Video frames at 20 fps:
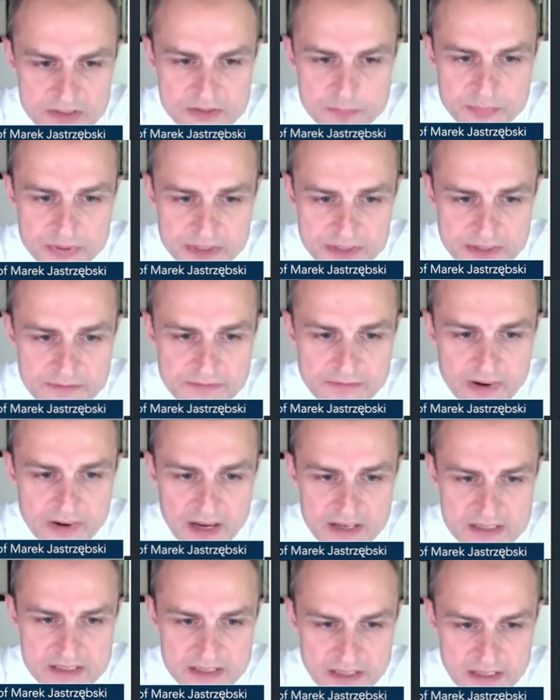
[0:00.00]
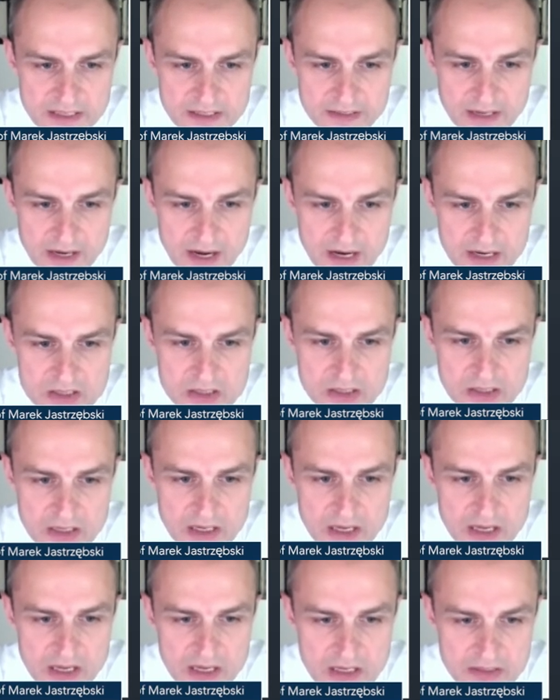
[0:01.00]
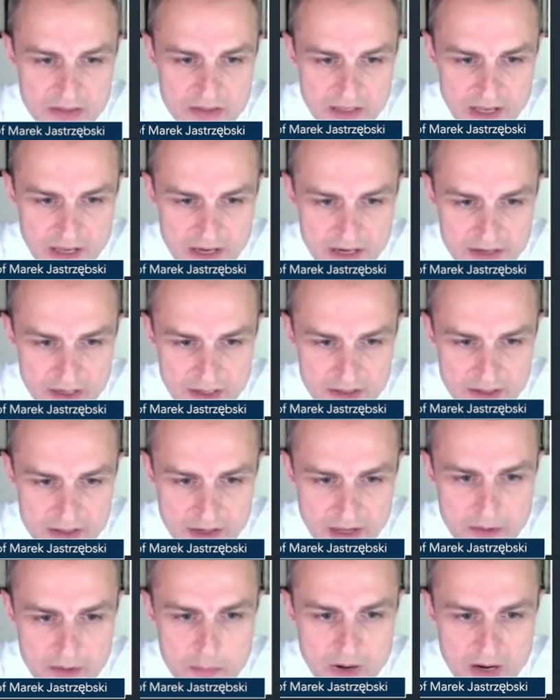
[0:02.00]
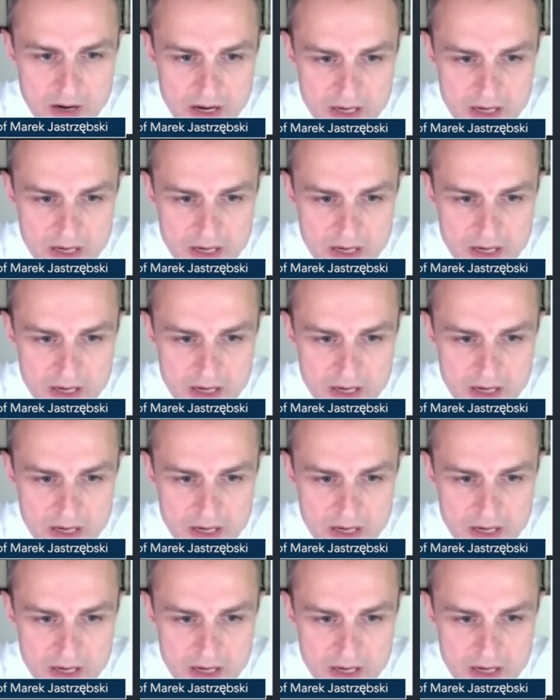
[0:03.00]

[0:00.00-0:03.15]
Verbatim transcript: It's pretty vast area. Actually, the area that I